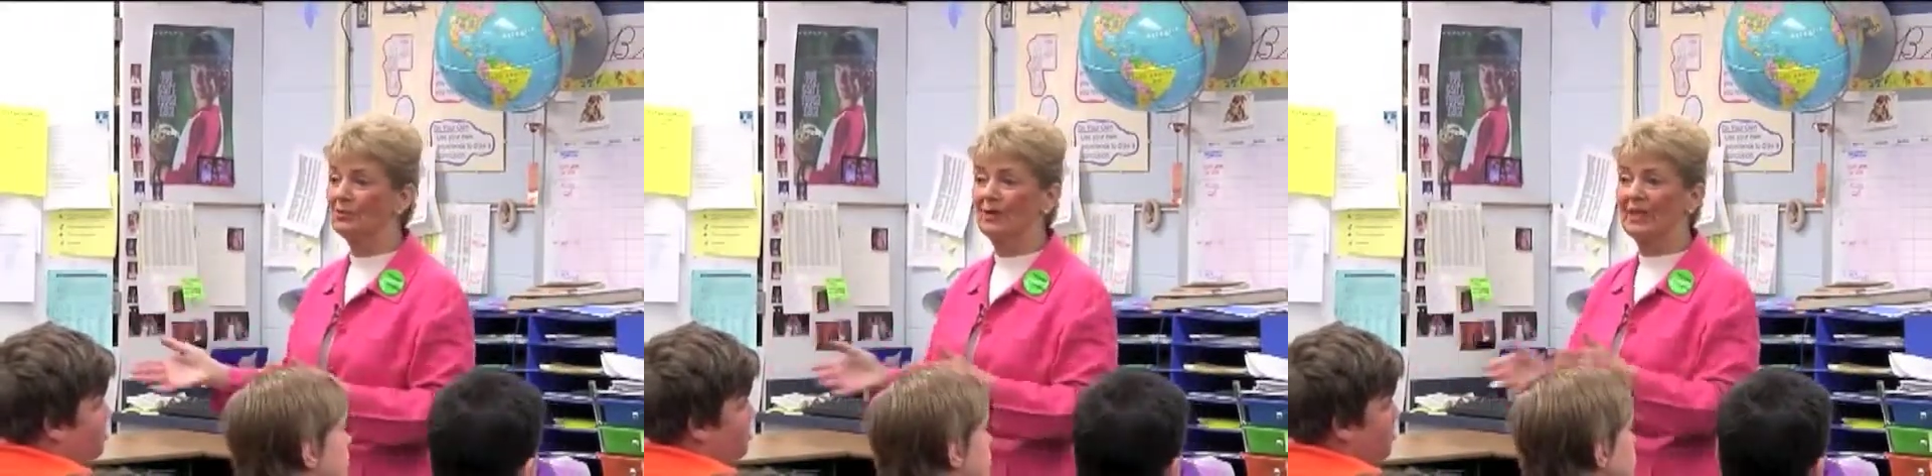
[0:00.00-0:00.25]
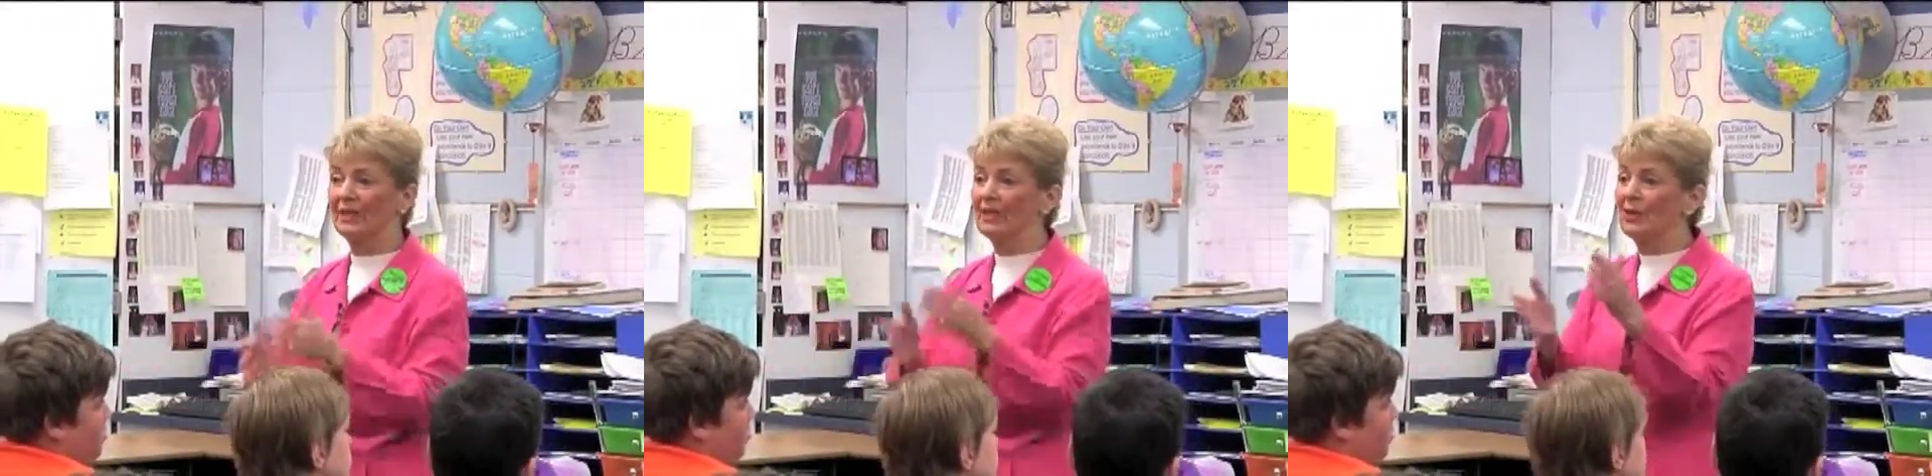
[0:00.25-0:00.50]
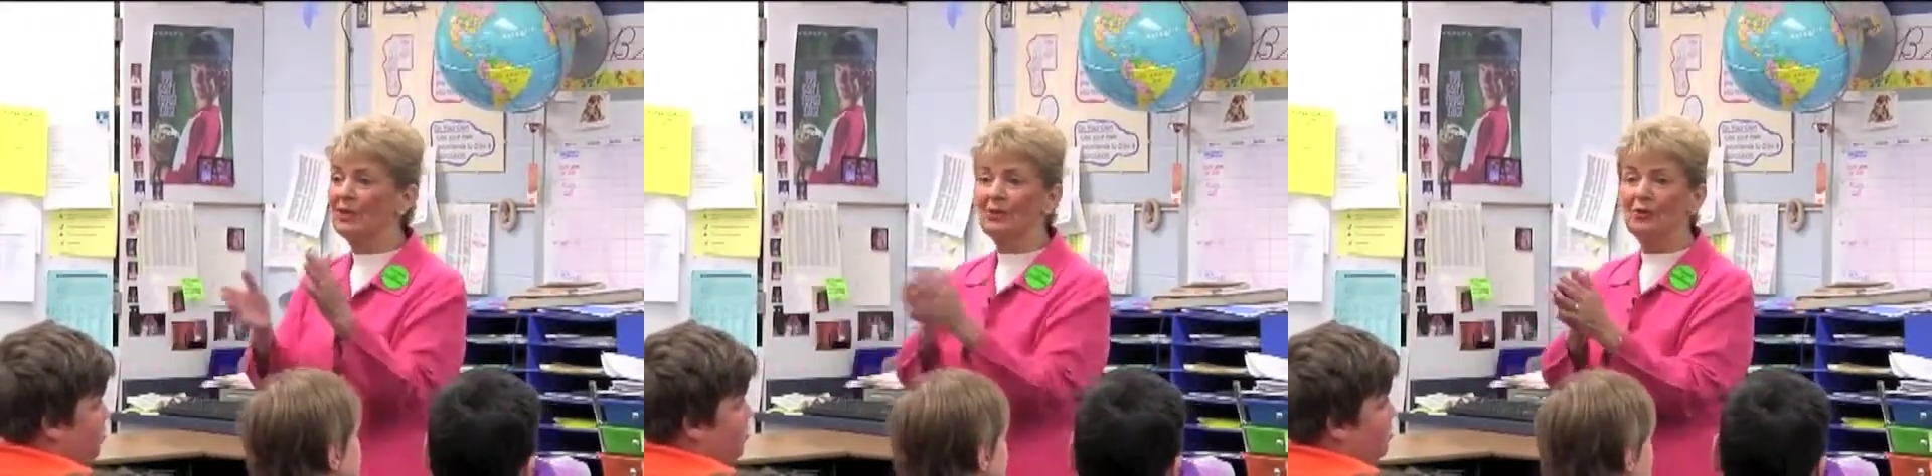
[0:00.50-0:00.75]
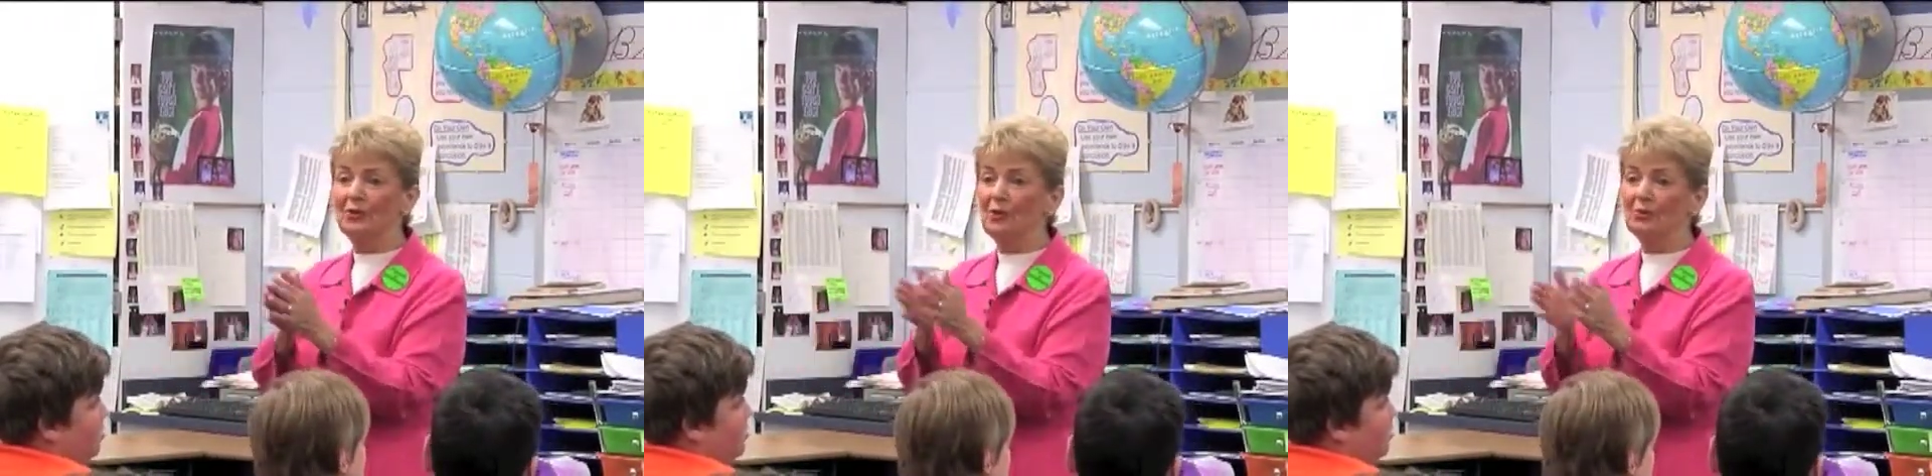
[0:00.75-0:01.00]
away,
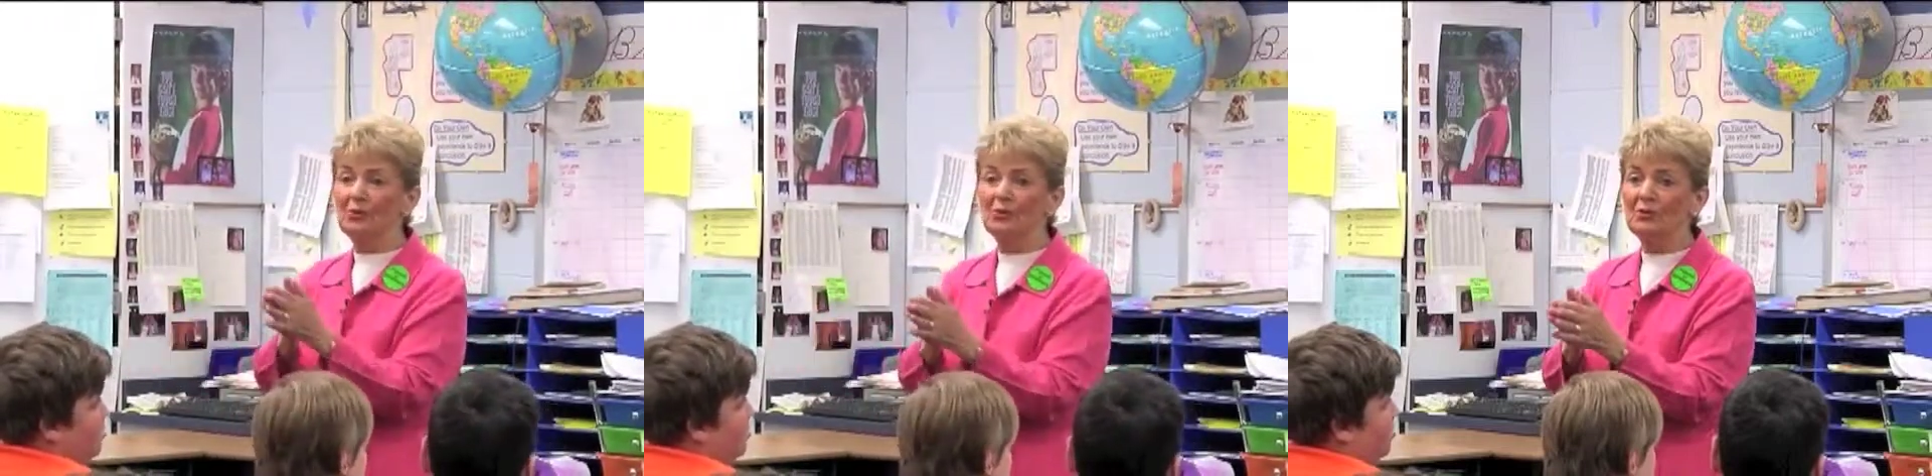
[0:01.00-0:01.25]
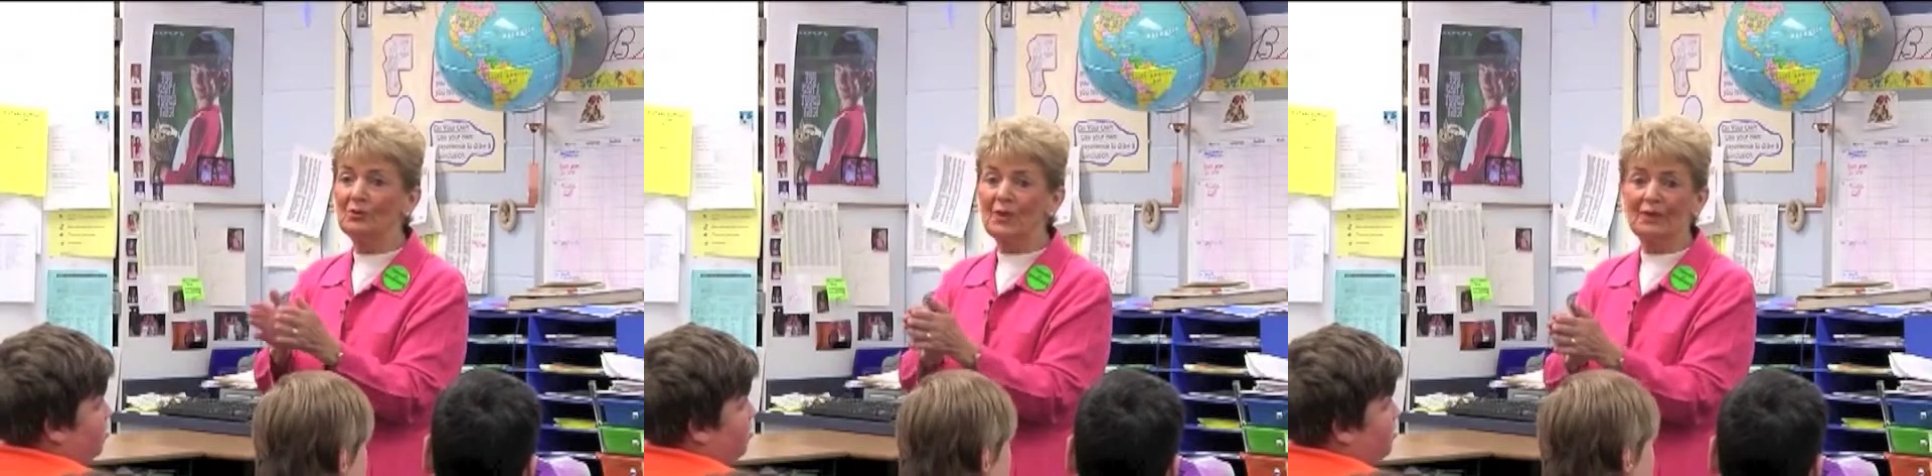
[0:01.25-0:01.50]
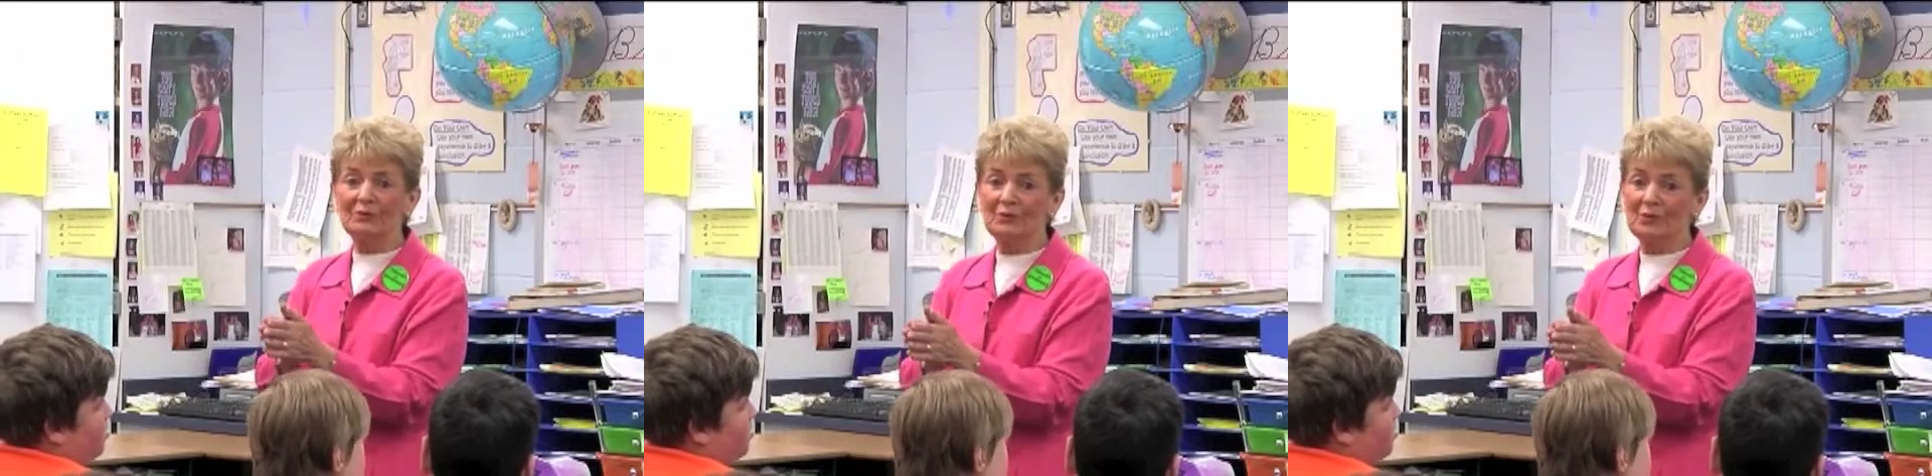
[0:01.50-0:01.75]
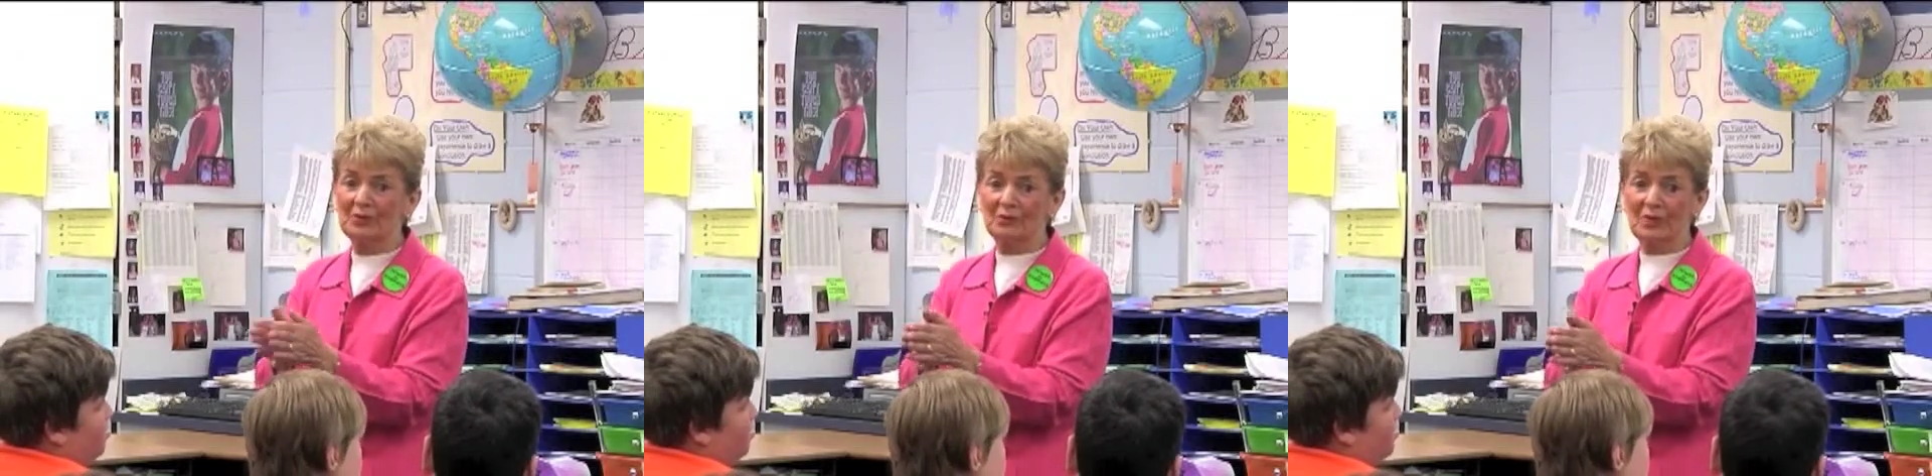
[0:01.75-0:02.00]
you don't move away
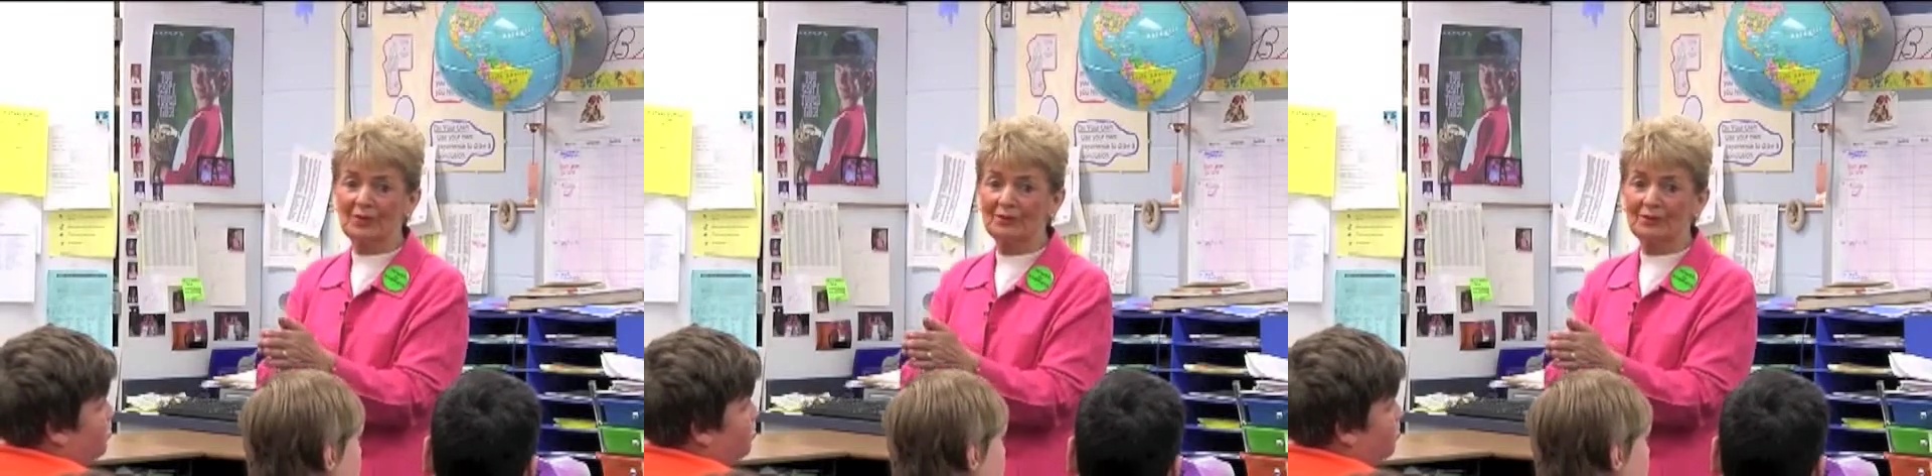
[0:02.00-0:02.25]
from your brother